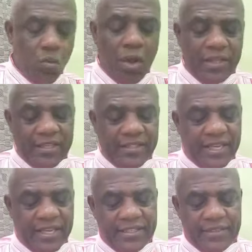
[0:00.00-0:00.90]
What is
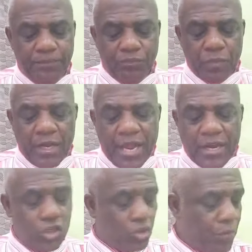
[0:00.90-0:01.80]
it
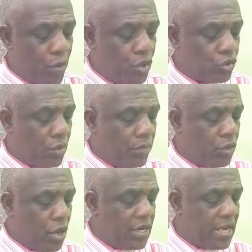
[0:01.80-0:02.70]
that is supposed to be
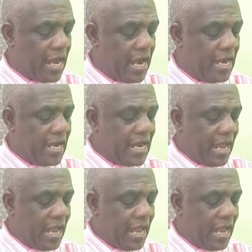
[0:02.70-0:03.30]
done there